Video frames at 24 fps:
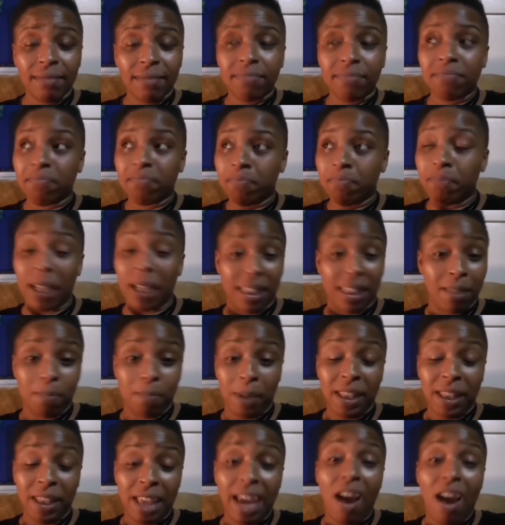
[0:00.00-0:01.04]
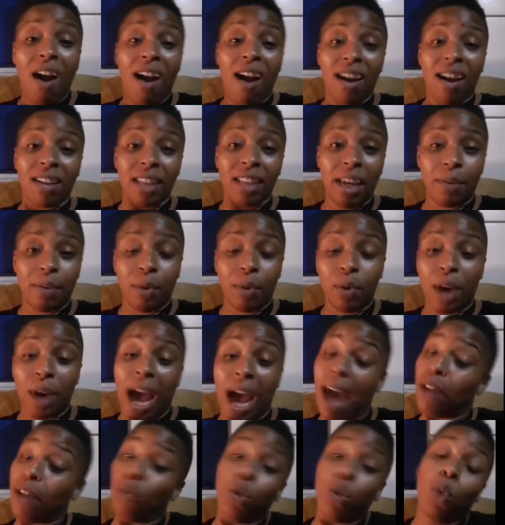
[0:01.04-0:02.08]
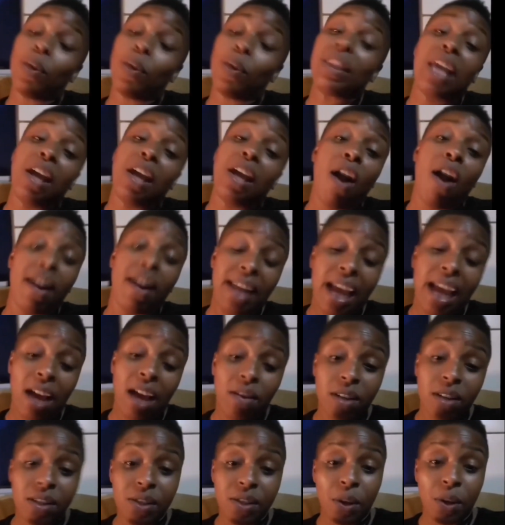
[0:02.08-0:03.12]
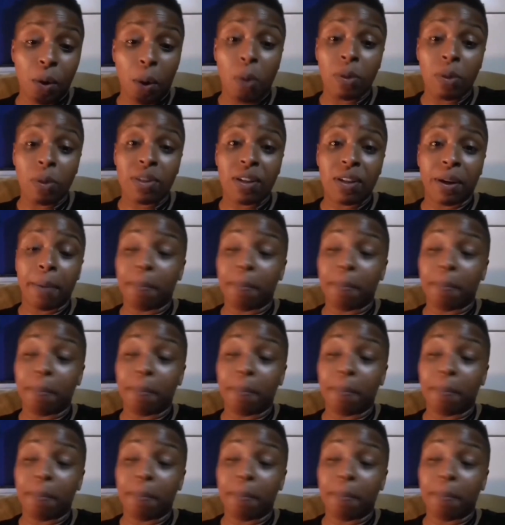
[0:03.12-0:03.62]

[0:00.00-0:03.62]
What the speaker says: but they are. I don't know what they are now because they're older,